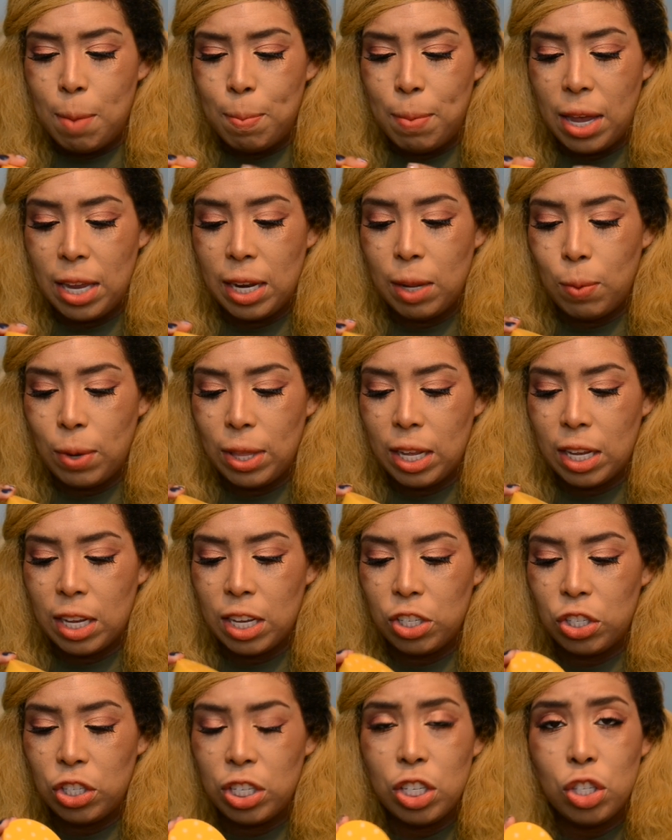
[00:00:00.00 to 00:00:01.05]
But anyway, the
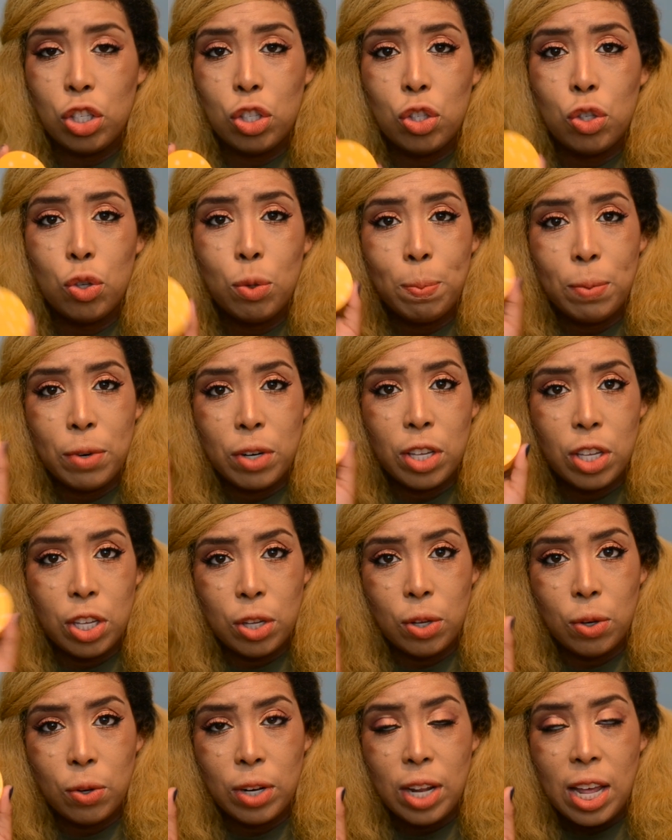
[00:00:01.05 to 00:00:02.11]
cushion is super
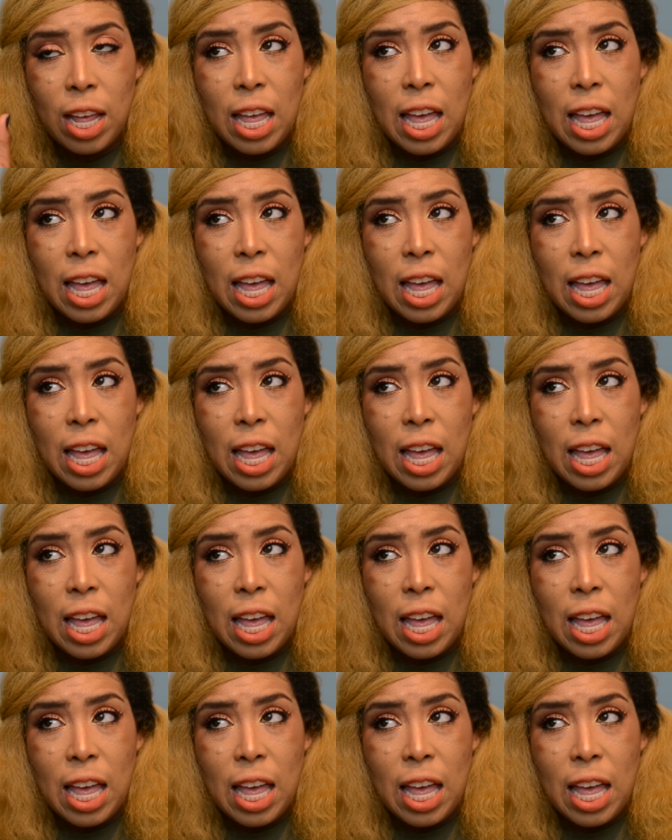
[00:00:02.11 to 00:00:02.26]
cute.